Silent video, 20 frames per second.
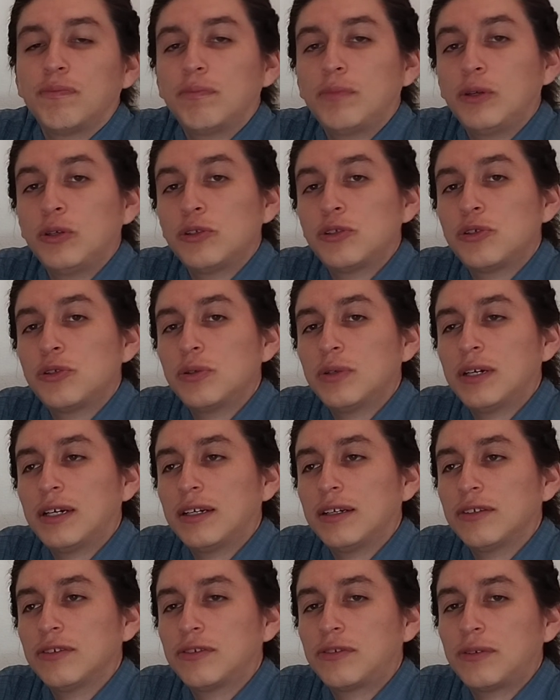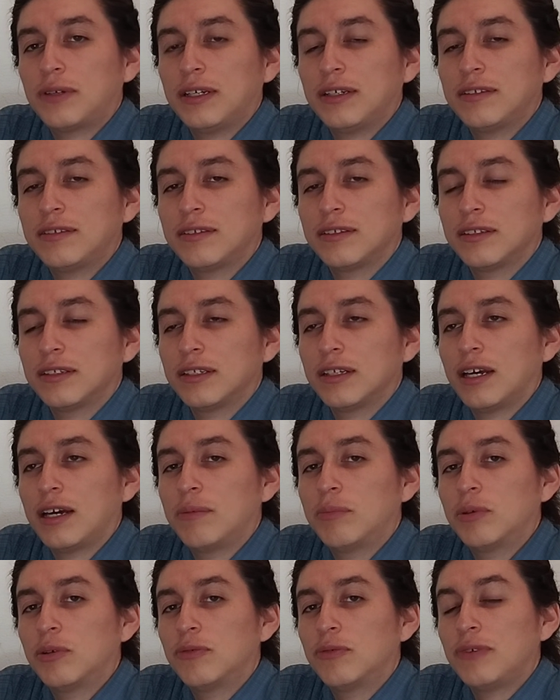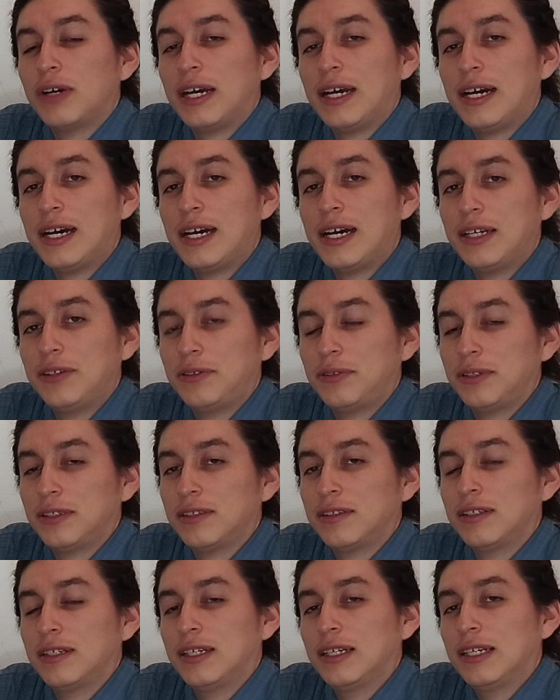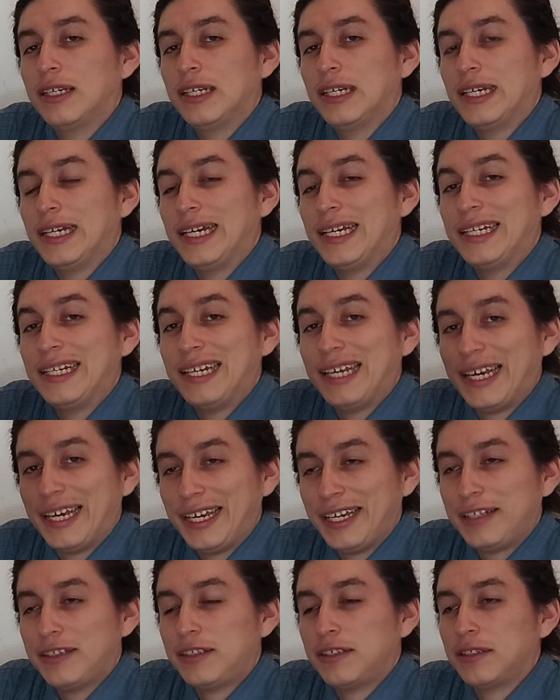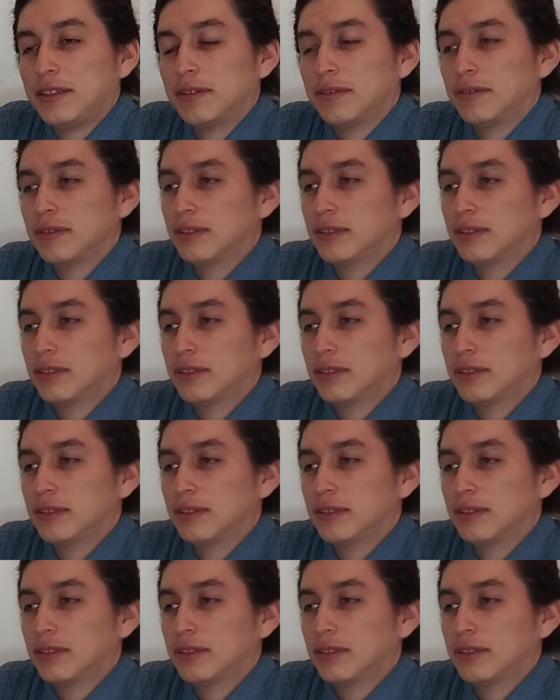blood sugar is rising above 180.